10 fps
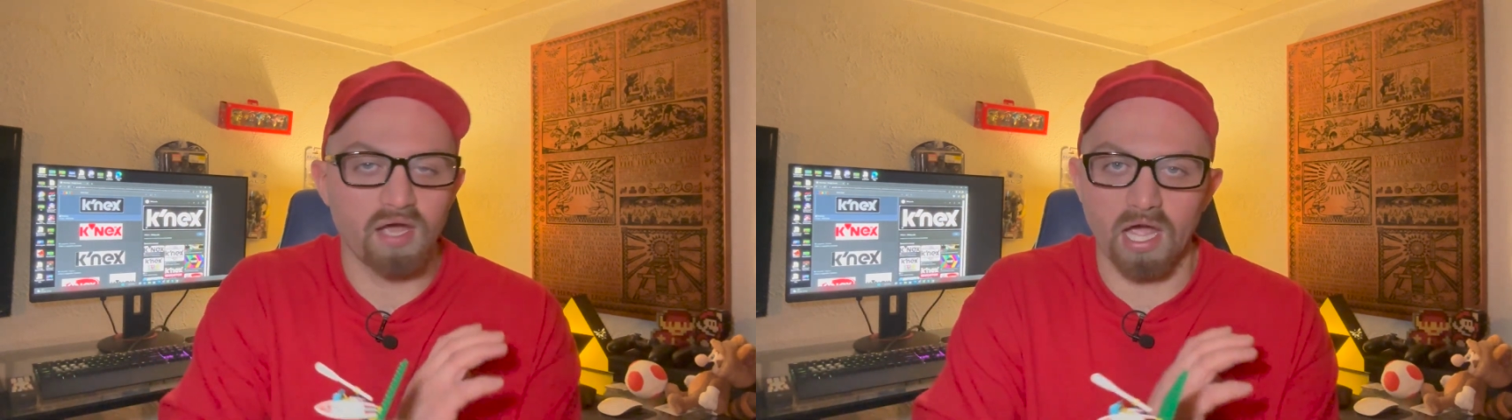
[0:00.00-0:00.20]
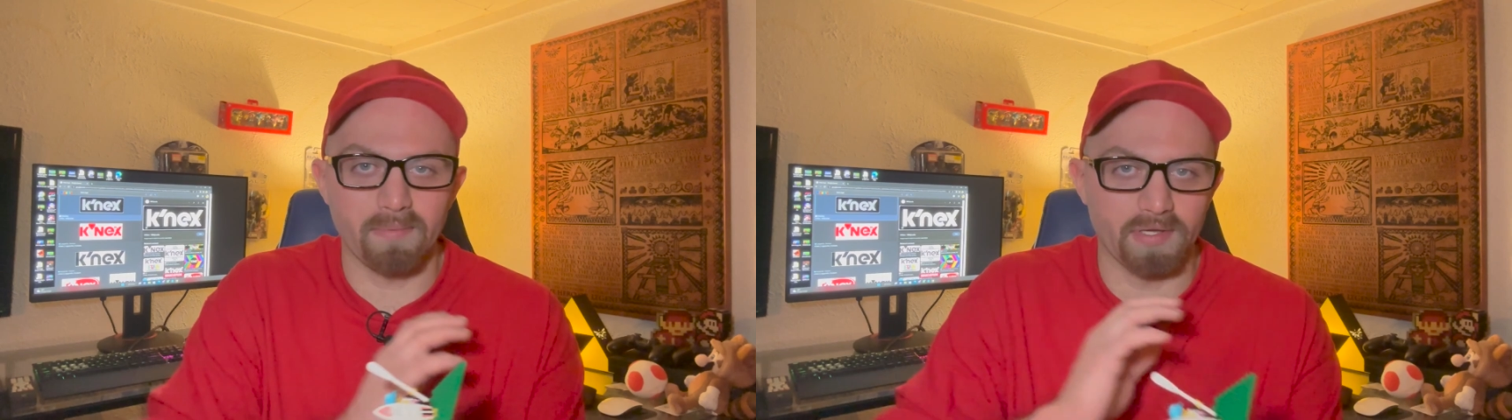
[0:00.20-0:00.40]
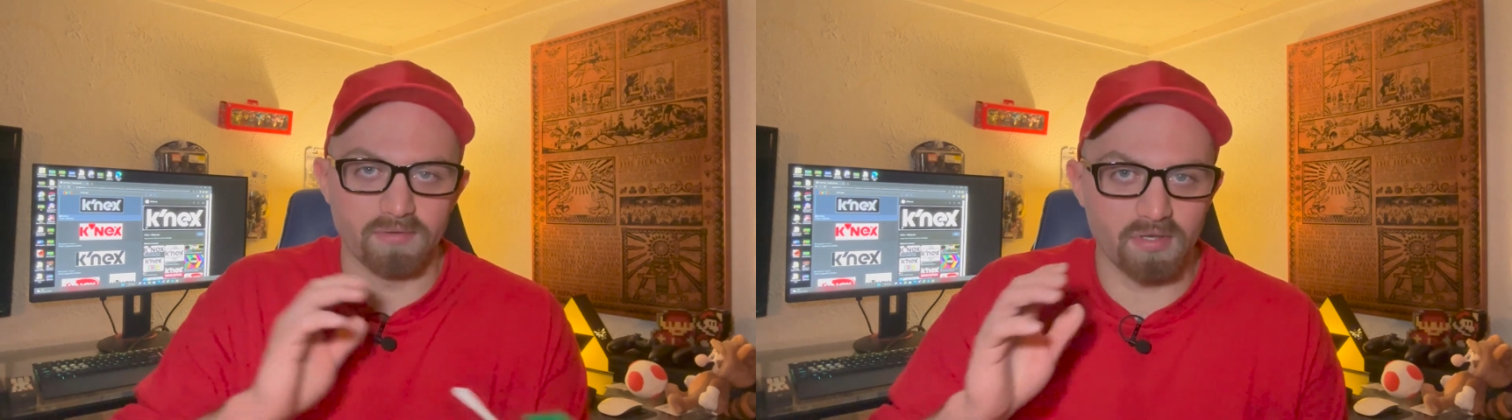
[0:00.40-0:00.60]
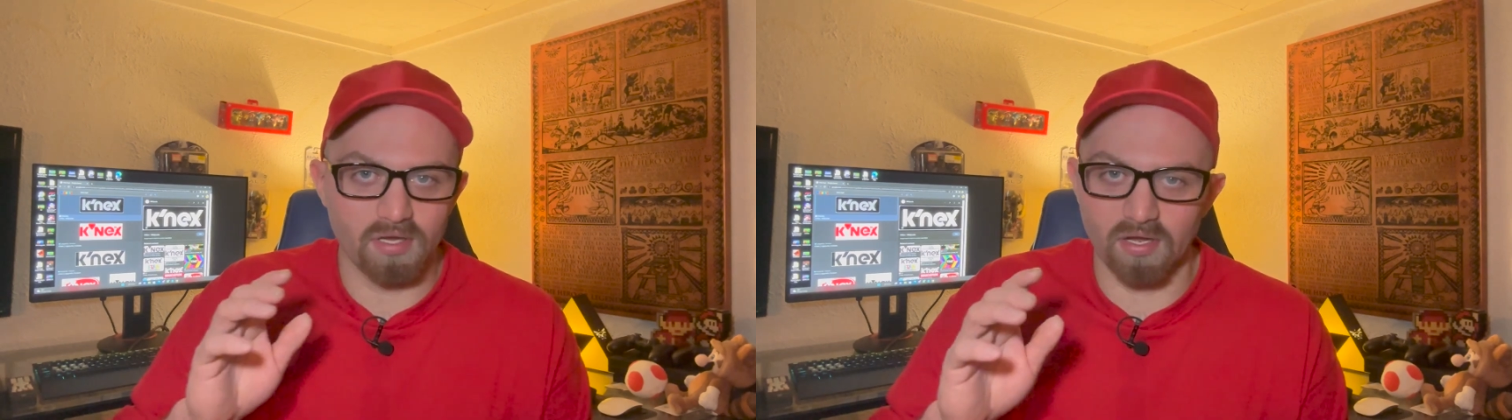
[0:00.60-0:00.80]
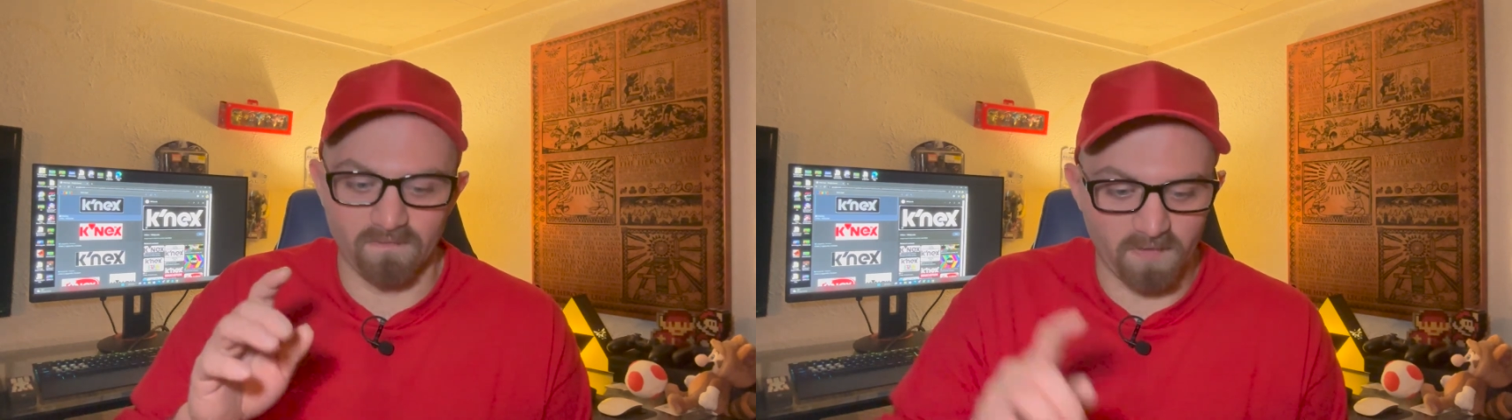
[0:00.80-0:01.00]
I've been
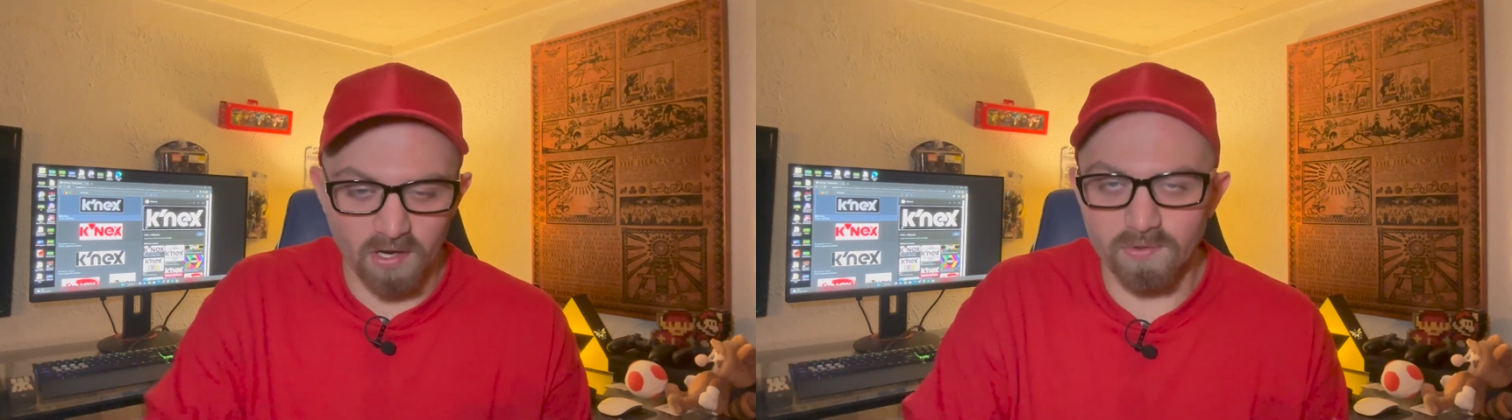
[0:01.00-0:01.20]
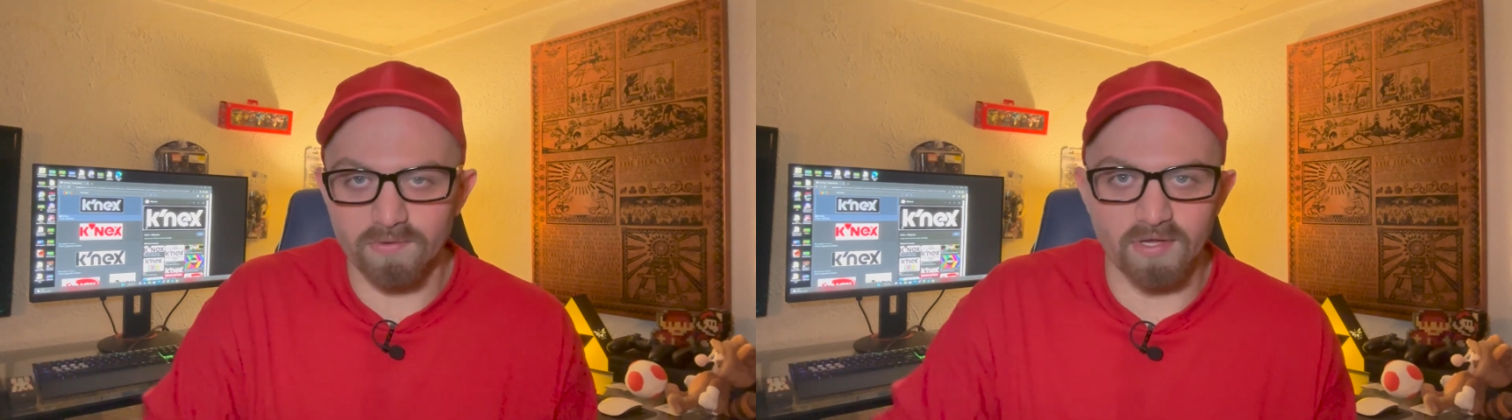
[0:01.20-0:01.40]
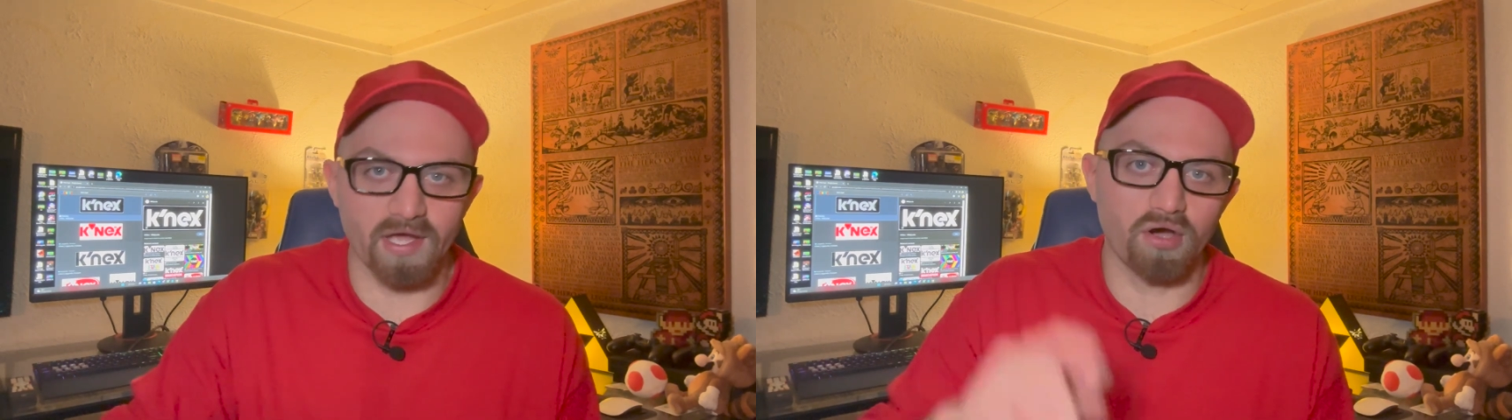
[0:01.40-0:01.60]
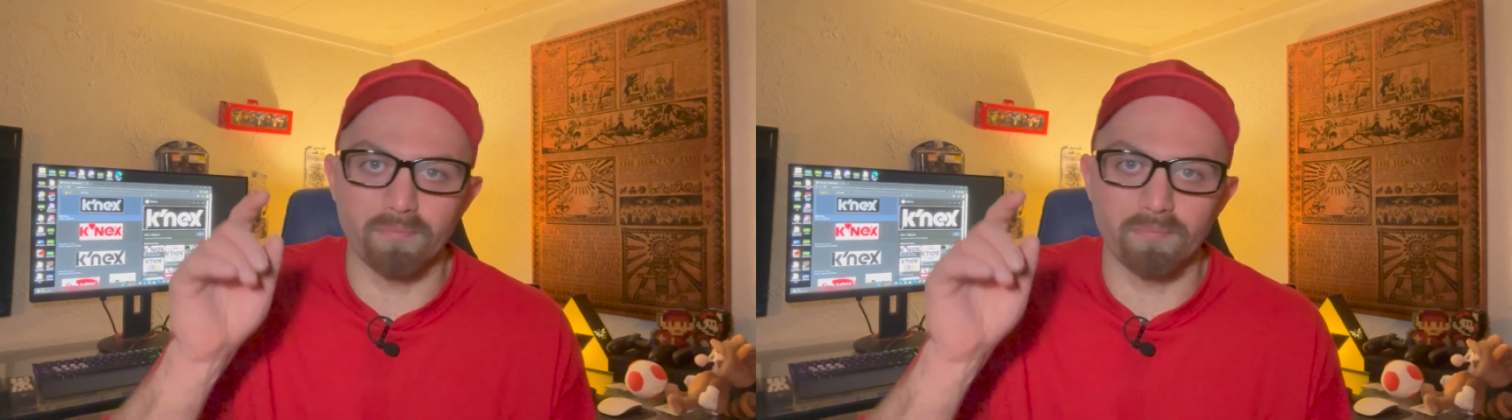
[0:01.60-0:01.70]
involved with LEGO,